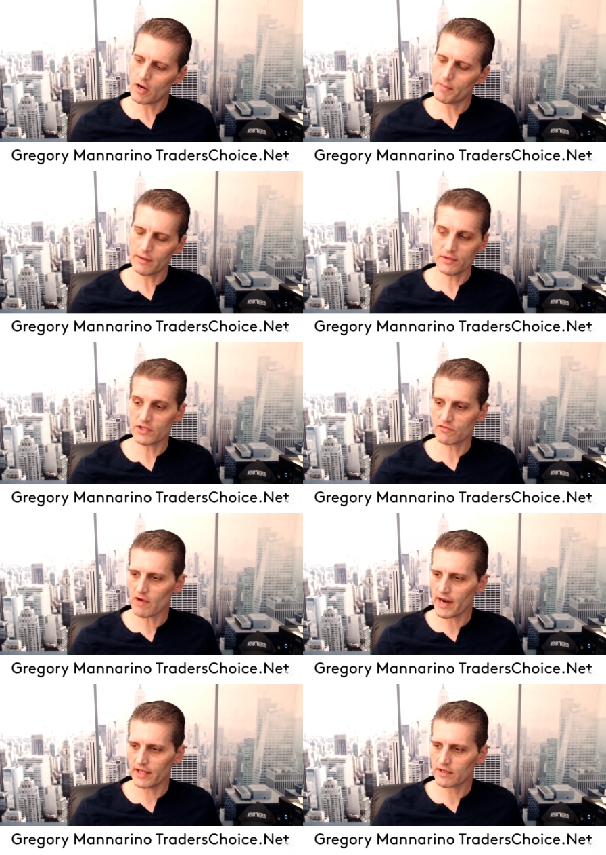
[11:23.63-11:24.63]
I was just writing
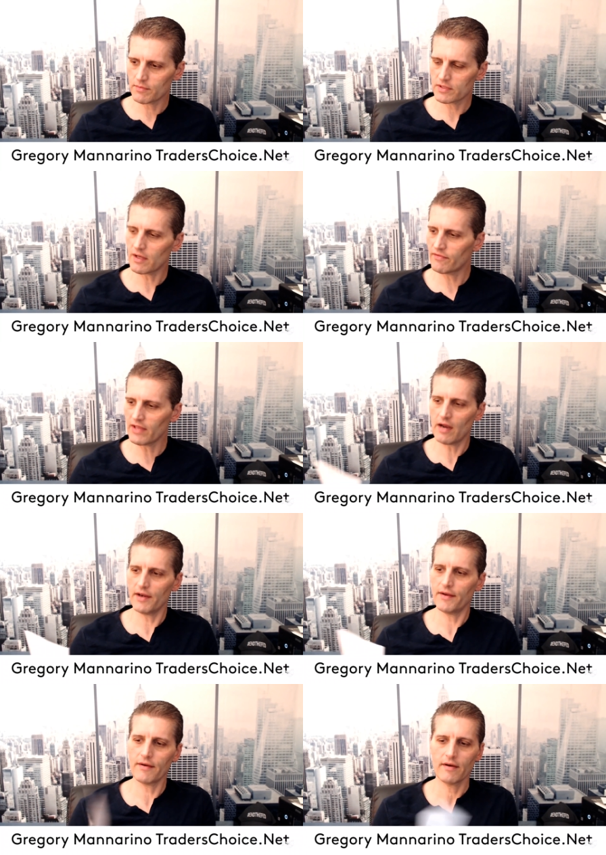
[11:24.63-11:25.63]
some stuff down here
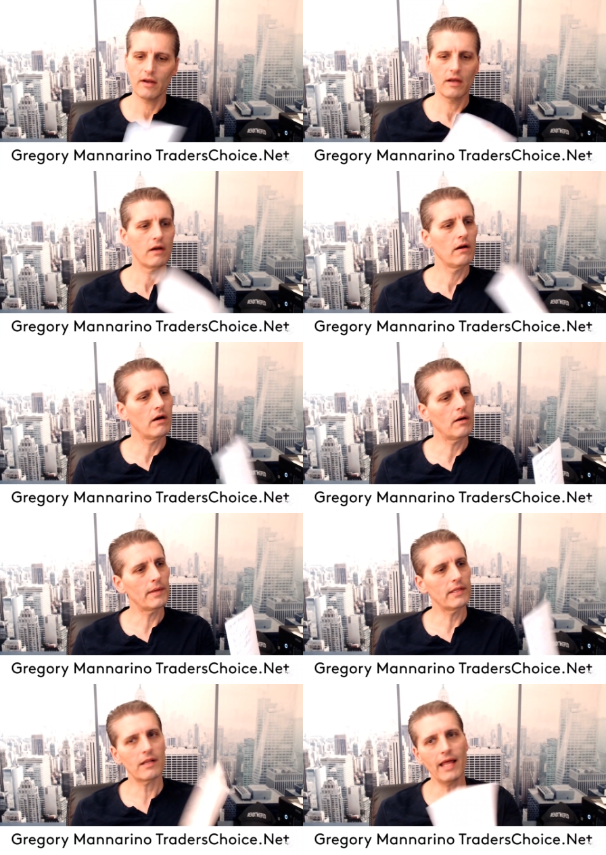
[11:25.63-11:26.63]
on my little
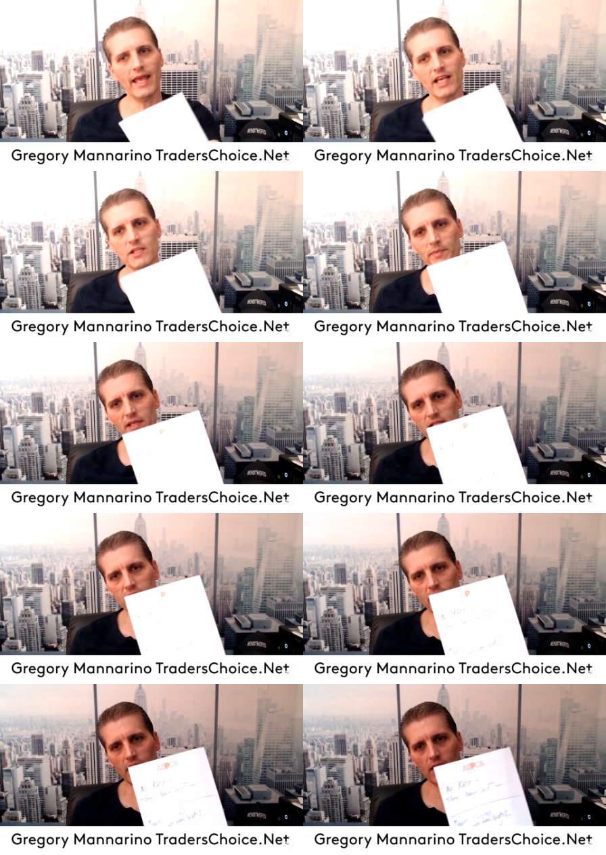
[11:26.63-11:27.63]

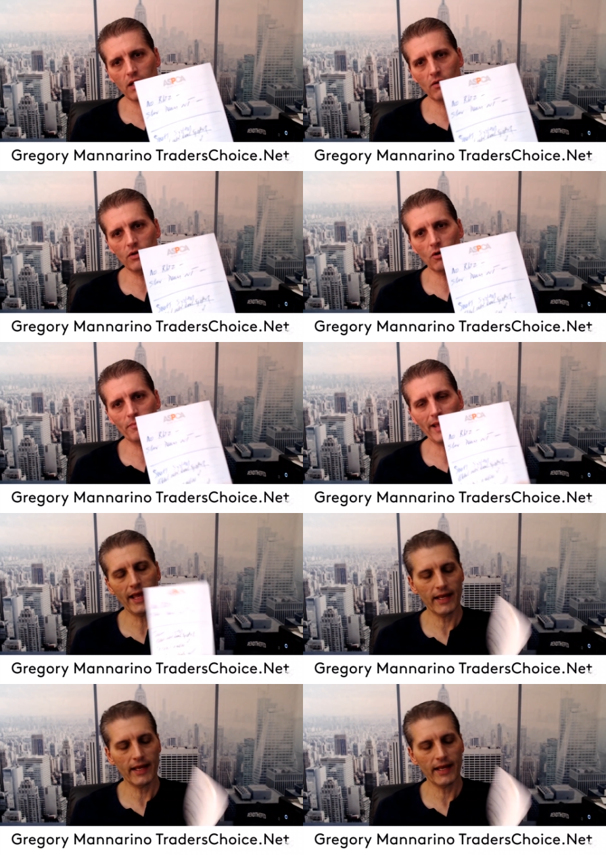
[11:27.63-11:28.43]
ASPCA notepads. notepad.